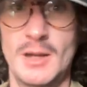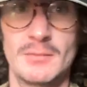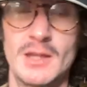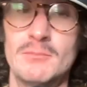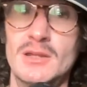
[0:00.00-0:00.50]
I'm
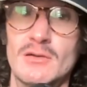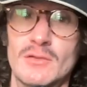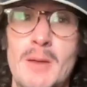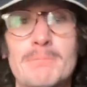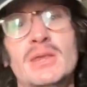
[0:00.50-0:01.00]
getting me
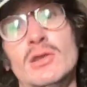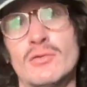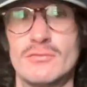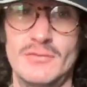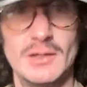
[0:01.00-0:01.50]
a
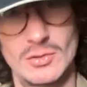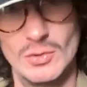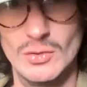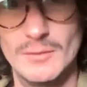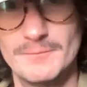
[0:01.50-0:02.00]
beater
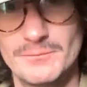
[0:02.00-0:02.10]
vehicle.